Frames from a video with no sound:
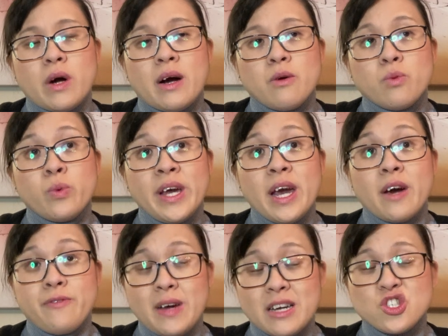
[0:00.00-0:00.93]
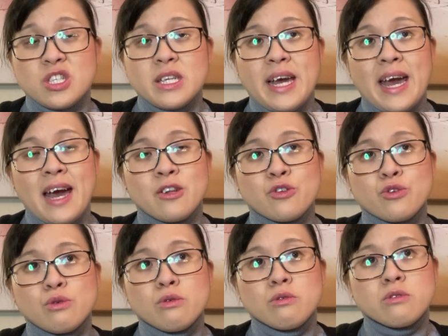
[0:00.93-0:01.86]
we have actually
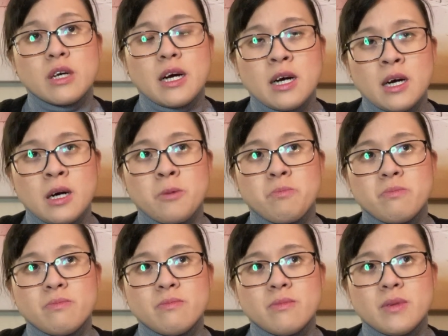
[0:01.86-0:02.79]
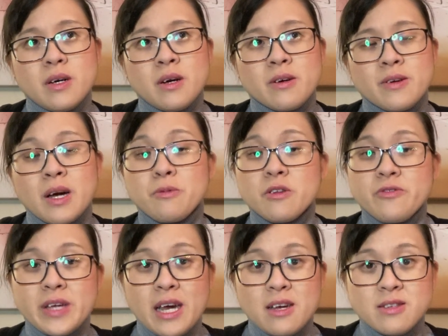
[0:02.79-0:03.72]
handled a couple of
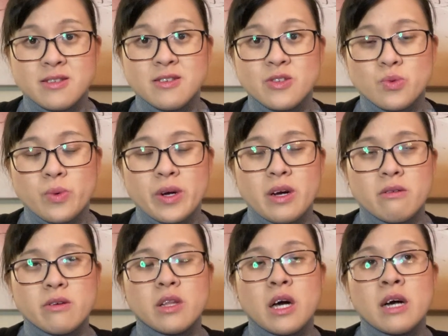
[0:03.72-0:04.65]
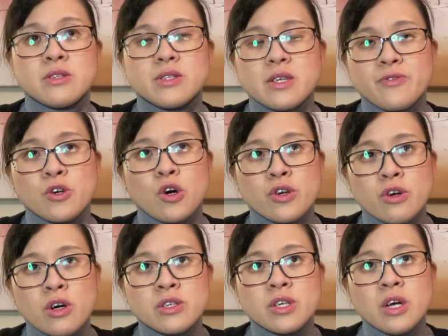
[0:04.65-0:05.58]
cases where our clients have gone
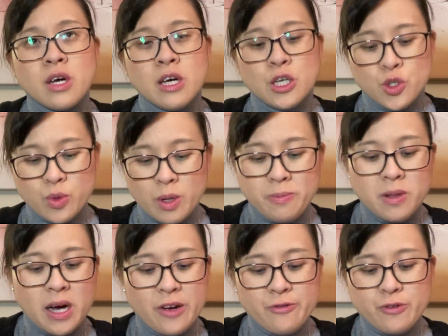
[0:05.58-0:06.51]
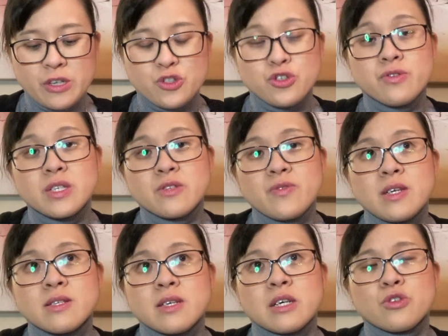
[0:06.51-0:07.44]
on to apply for a tourist
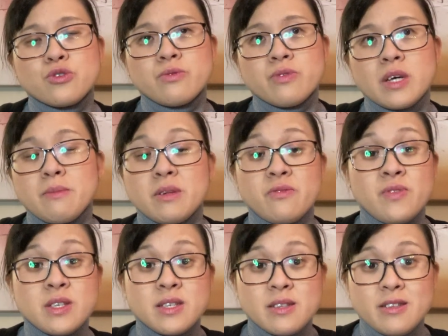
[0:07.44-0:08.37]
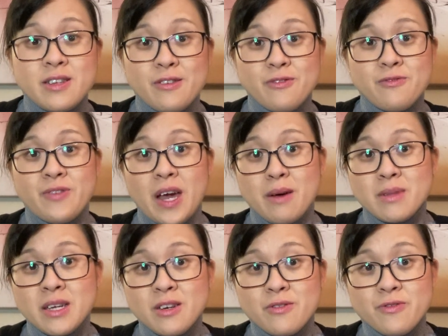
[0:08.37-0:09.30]
visa to come and visit their
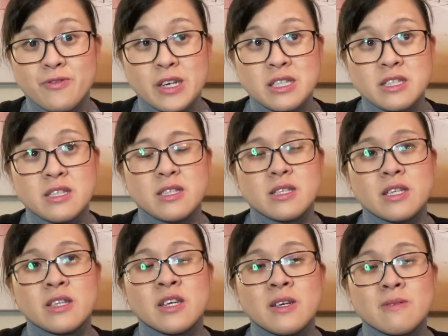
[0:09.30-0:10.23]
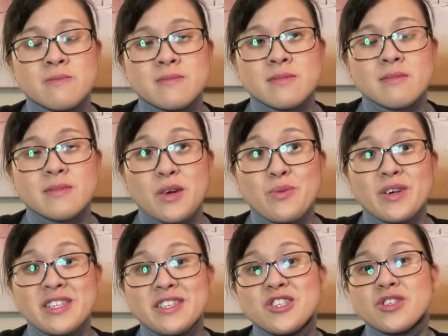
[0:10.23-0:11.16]
family or friends, and they were
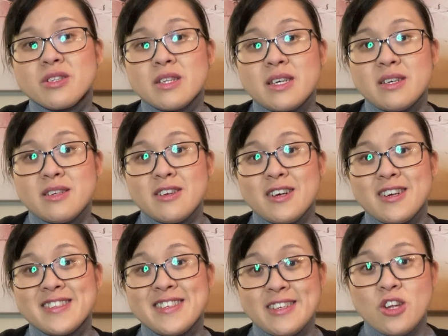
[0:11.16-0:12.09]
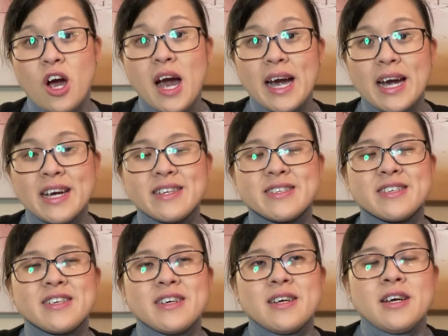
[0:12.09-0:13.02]
initially denied,
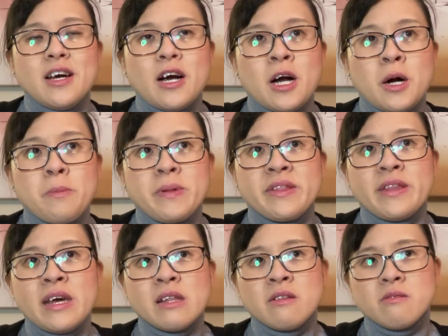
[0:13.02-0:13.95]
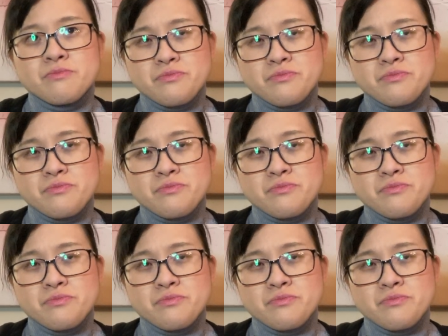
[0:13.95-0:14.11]
but then